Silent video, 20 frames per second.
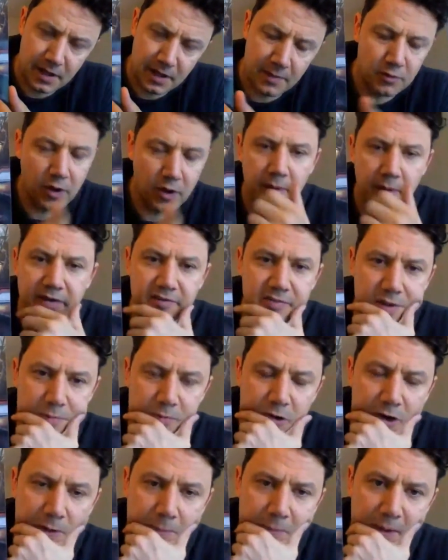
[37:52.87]
No, I got that
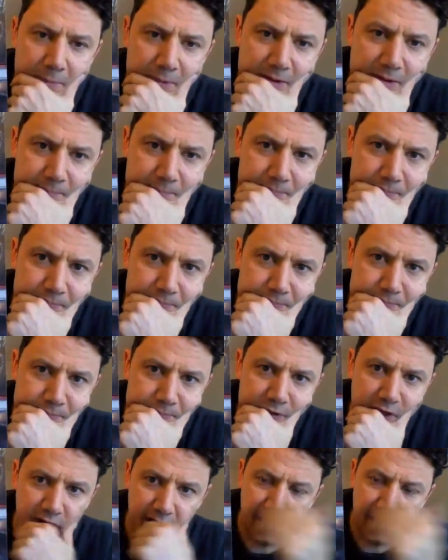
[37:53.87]
wrong. Maybe
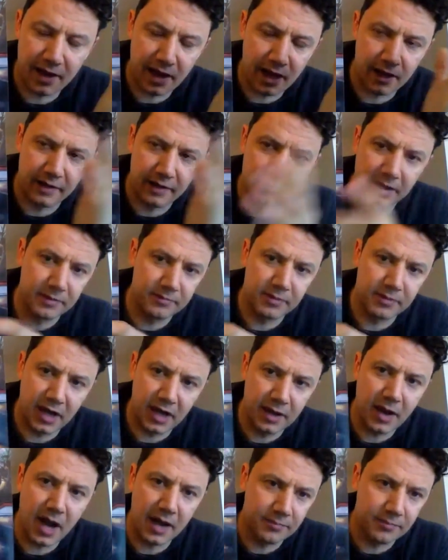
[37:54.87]

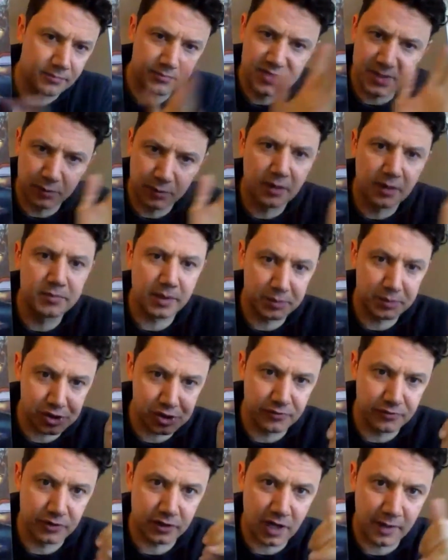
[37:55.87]
someone I'm sure
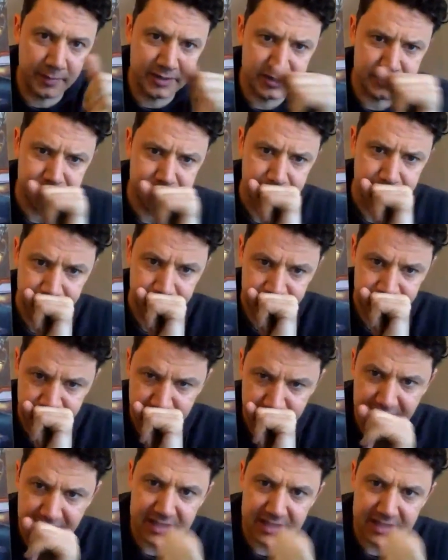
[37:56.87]
in the comments
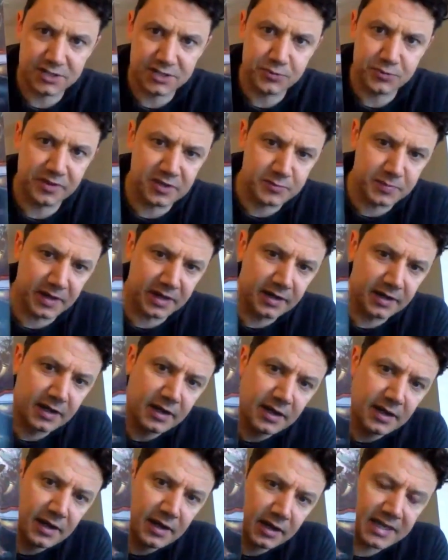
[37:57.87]
can assist with this, but
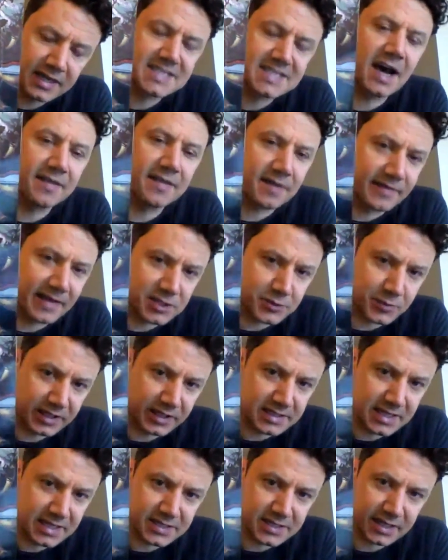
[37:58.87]
Kasatha, that's what he
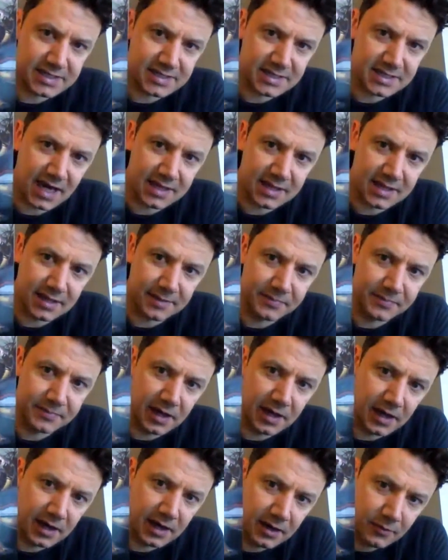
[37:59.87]
is. He's a
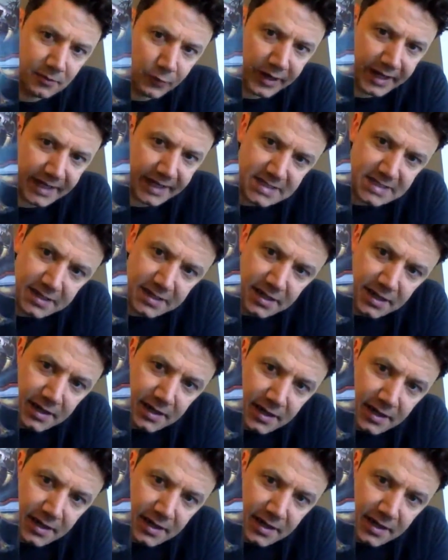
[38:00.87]
Kasatha race.